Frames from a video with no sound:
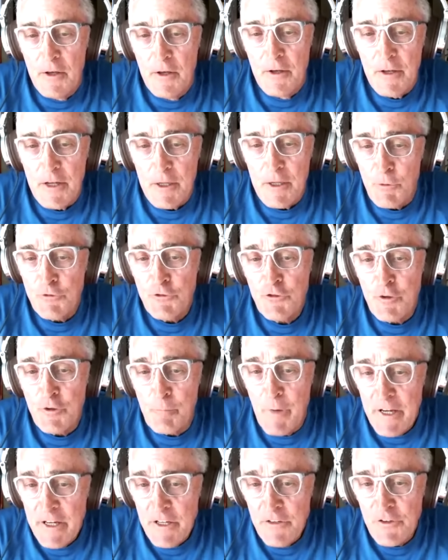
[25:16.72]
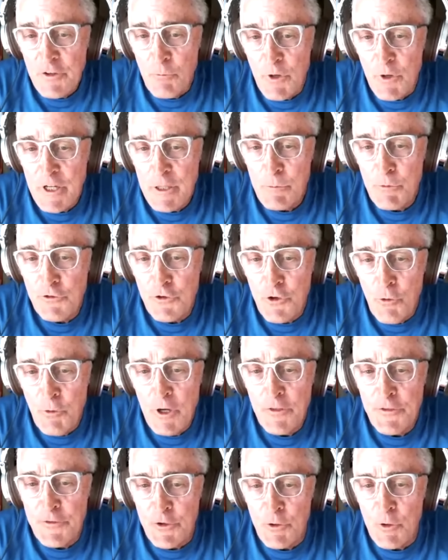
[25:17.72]
It was just amazing what he was
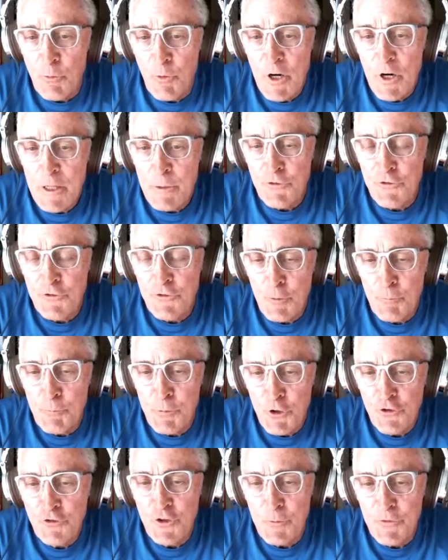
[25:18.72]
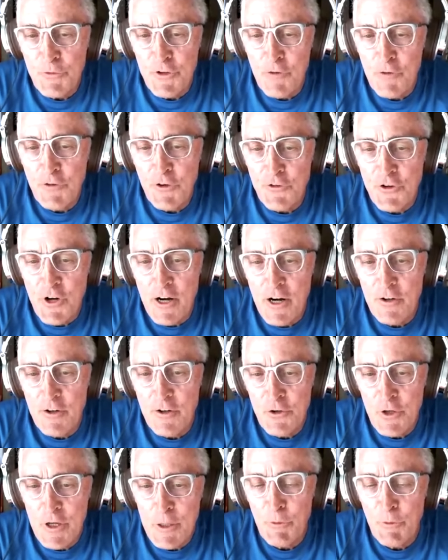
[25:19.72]
going through and what he was still pushing himself to try to
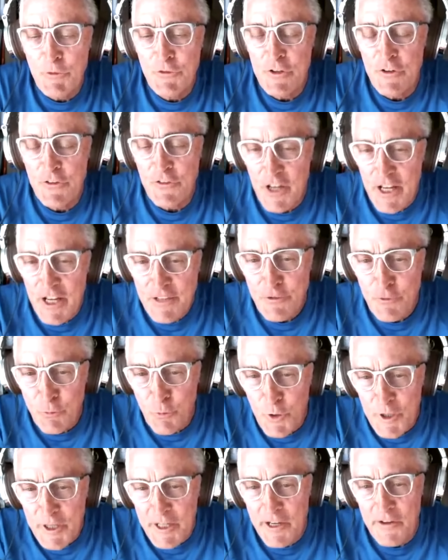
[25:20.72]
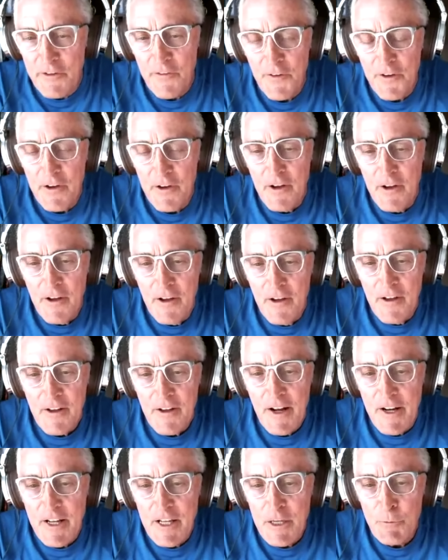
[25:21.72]
do. He was in his eighth week
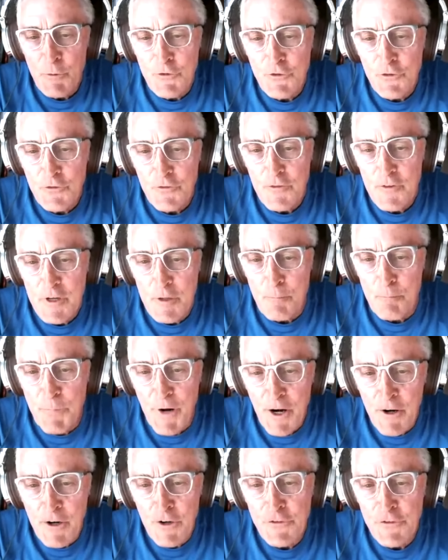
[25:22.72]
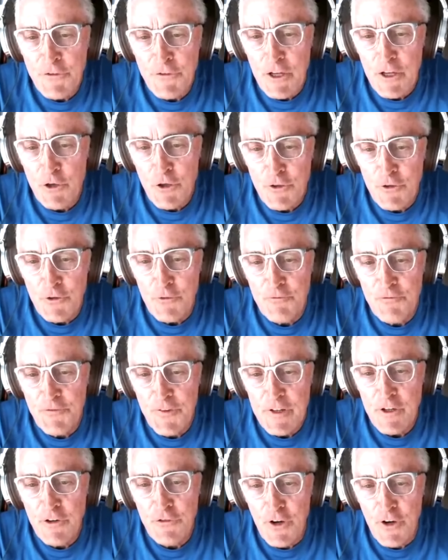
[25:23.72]
and he was embarrassed that he couldn't
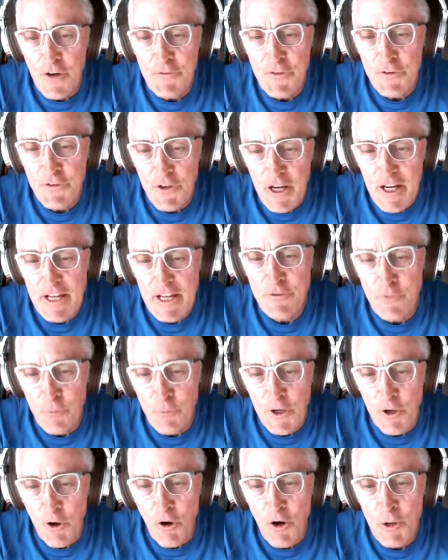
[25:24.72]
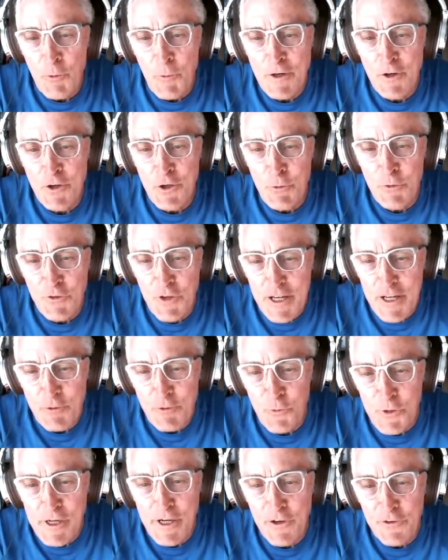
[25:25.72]
finish off this eighth week. All he wanted to do was eight
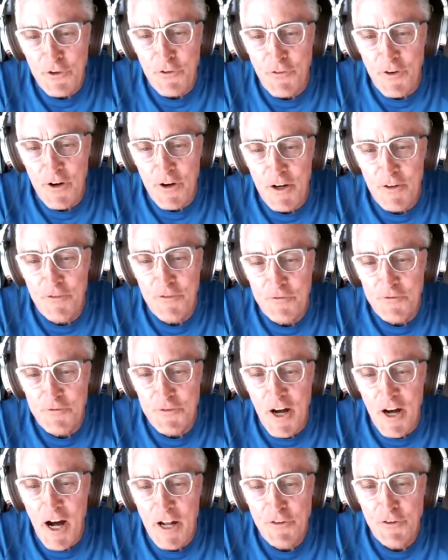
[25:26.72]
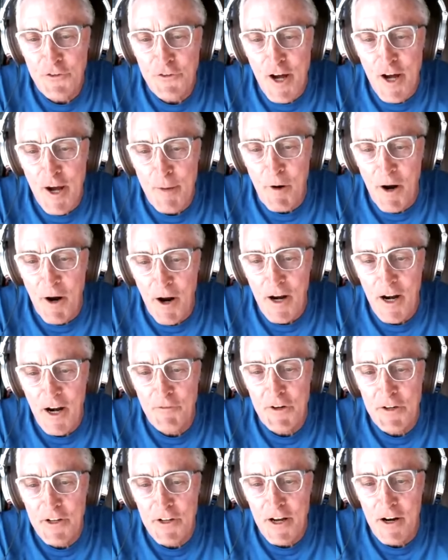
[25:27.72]
weeks of, of nonstop,
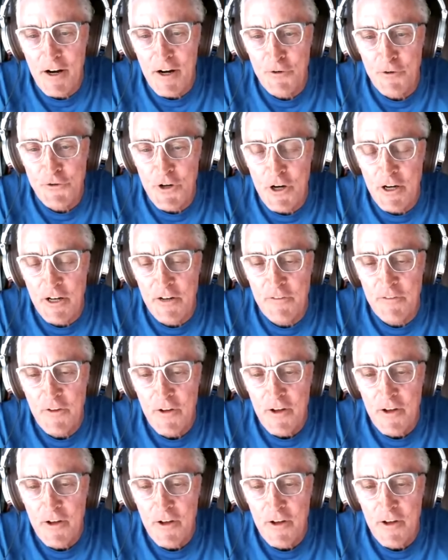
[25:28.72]
everyday hard training.